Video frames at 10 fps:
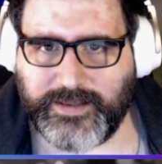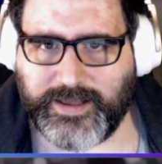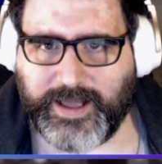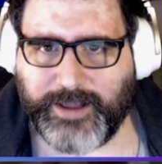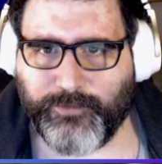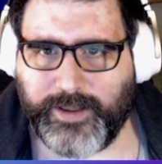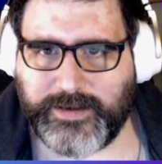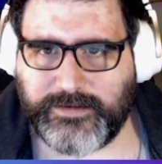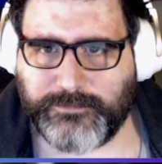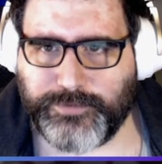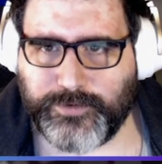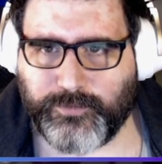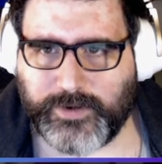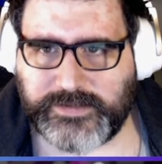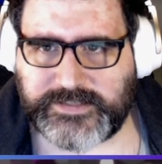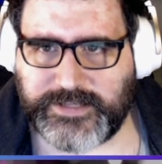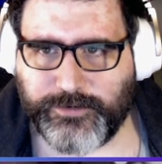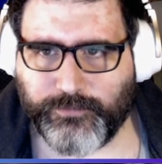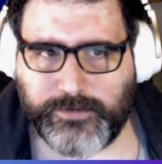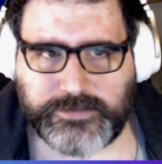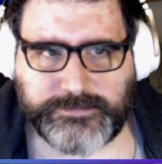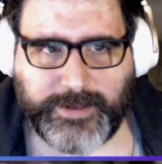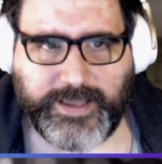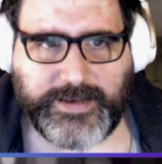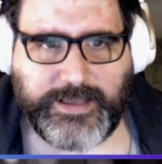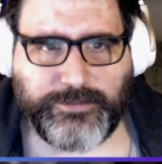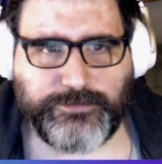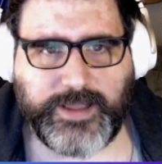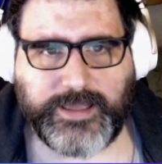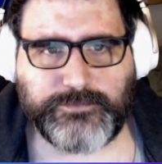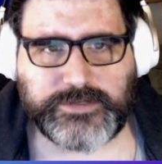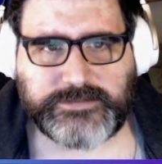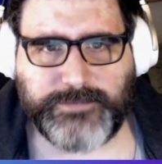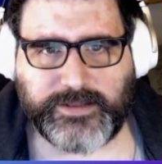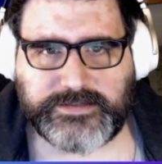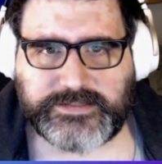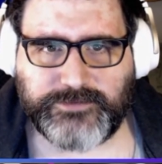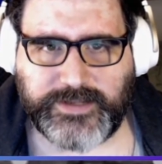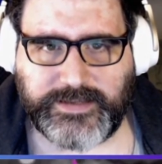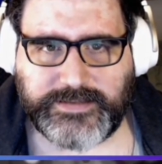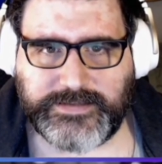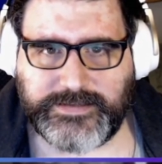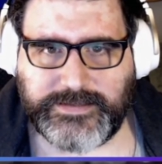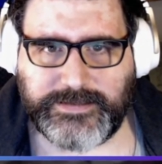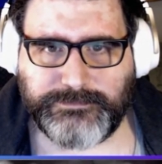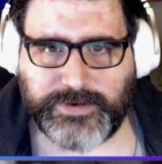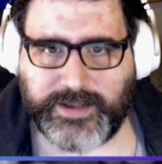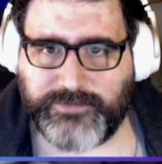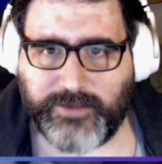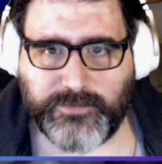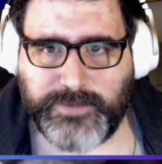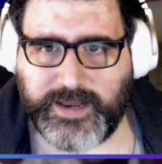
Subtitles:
I read in a book once that a rose by any other name would smell as sweet, but I've never been